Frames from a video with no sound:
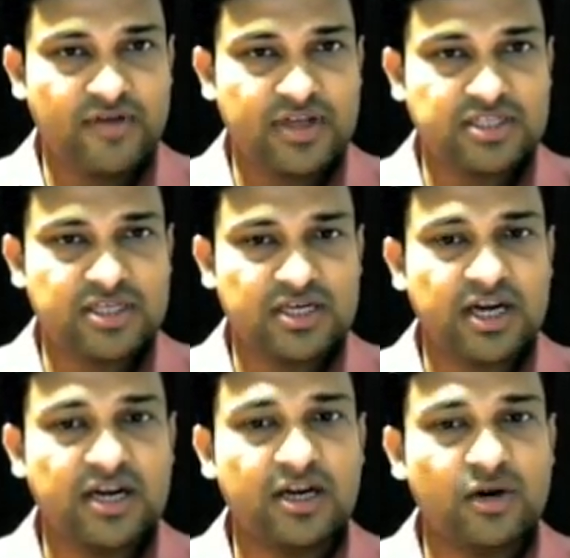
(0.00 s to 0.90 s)
fetching
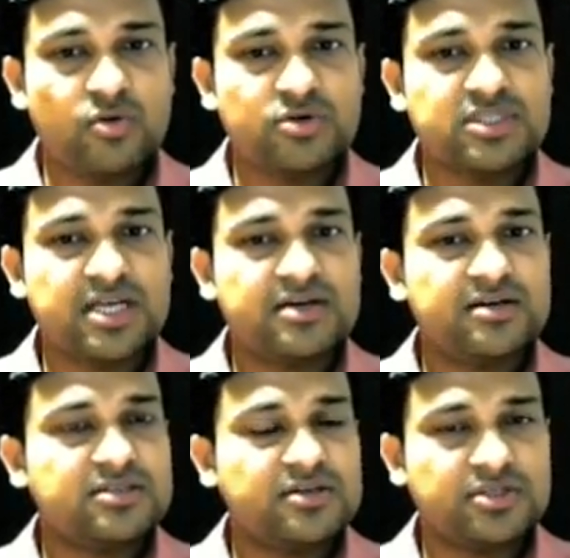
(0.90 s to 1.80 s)
it decodes that
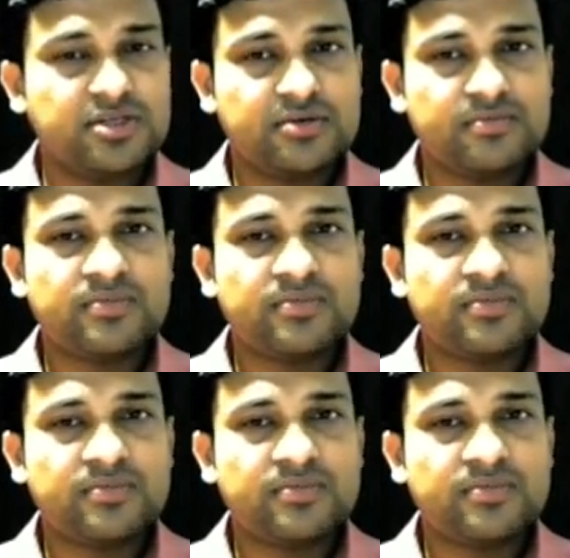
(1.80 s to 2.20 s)
instruction